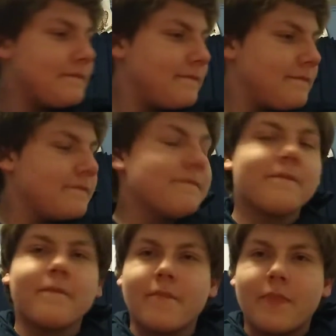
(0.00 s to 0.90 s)
that I
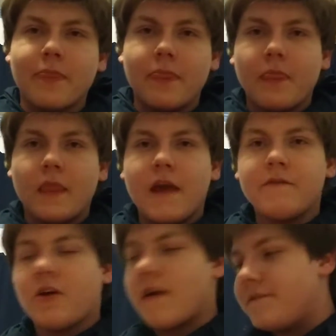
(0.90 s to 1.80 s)
may leave the
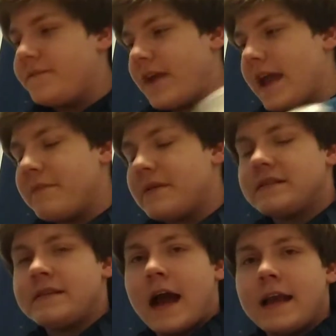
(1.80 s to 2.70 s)
fandom one
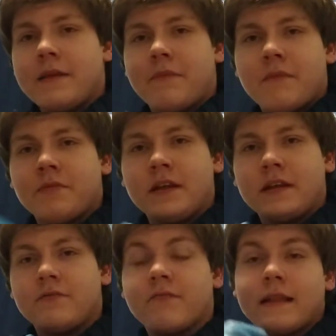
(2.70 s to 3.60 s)
day this year,
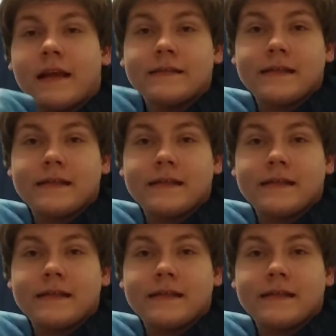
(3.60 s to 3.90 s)
but